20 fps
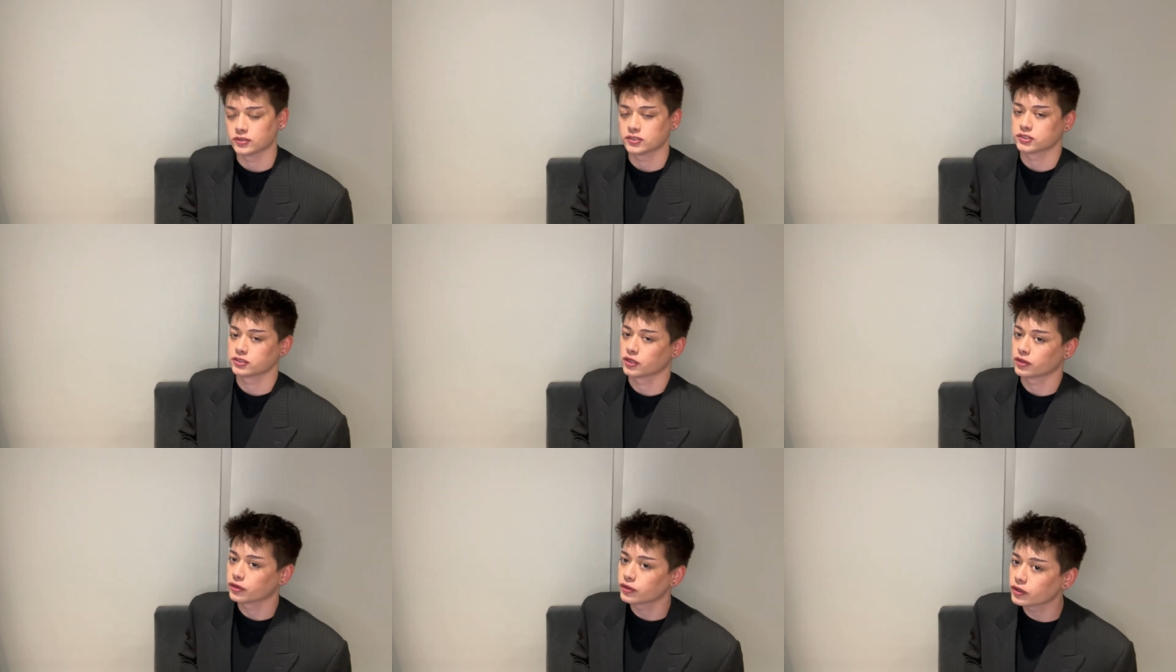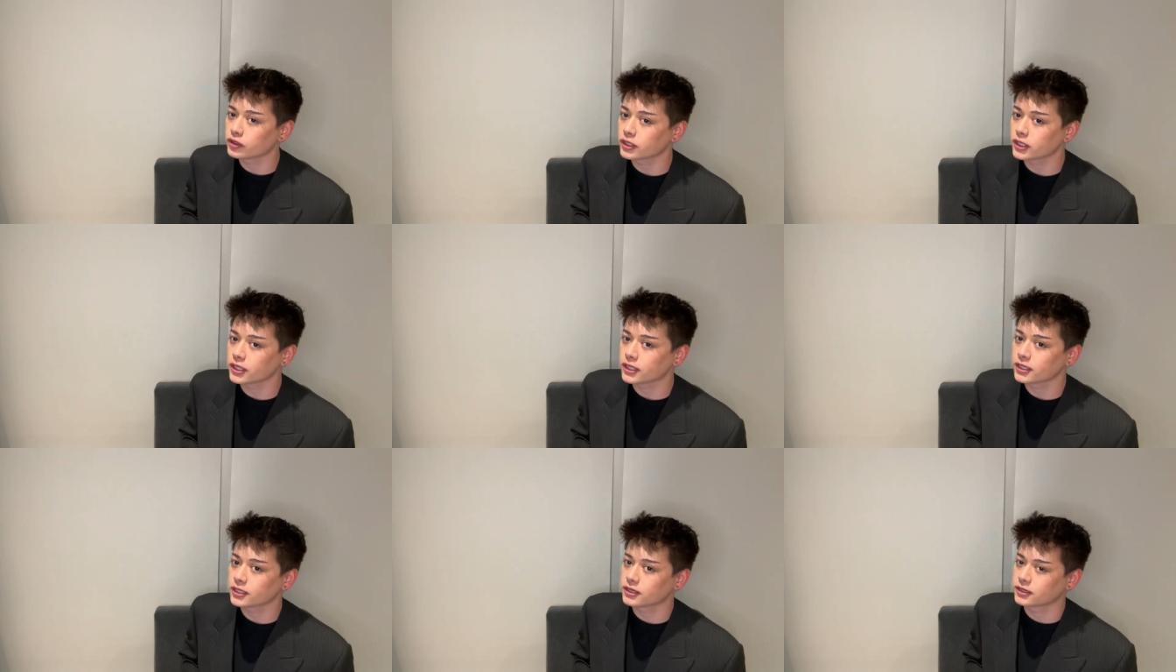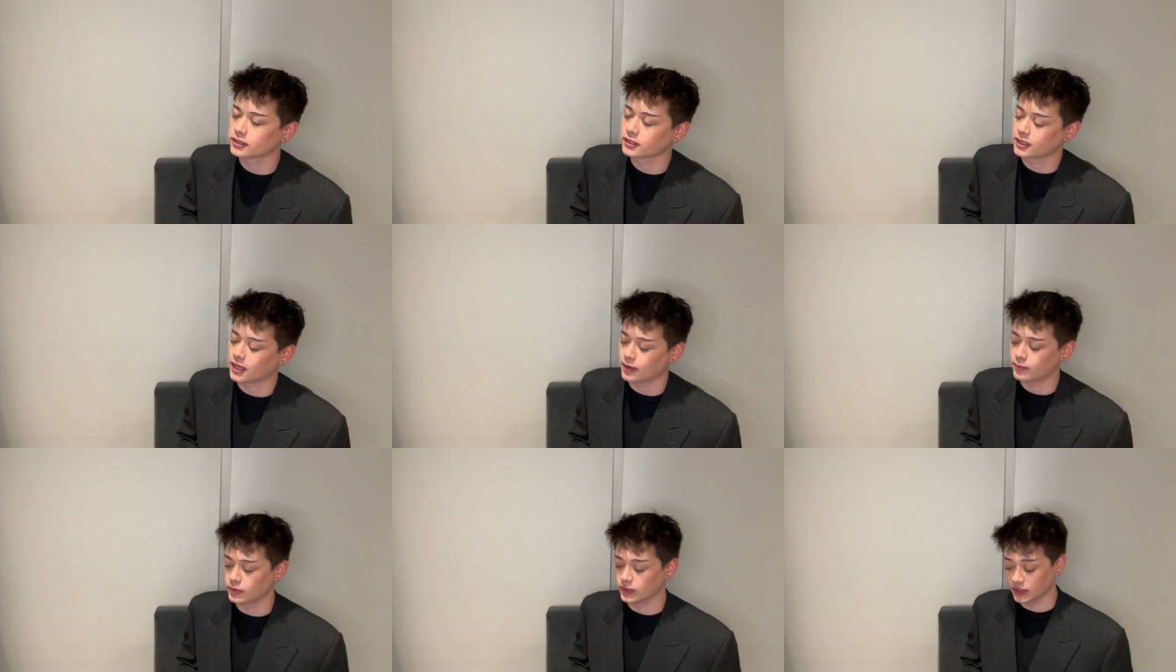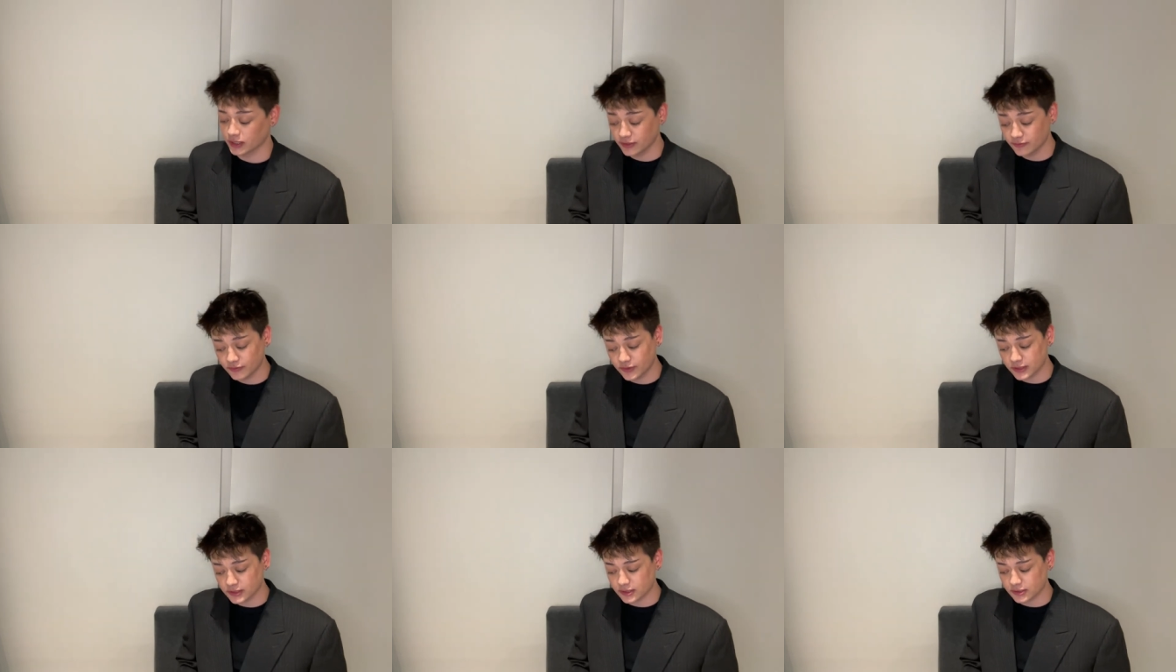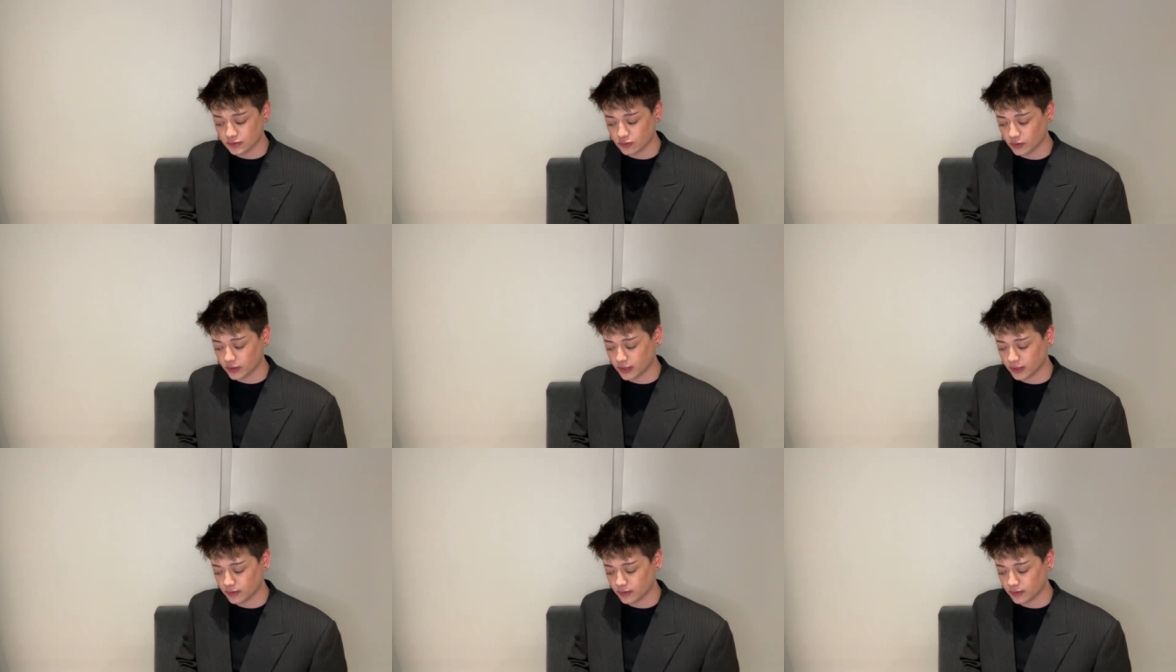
it's the thirtieth. I believe this is going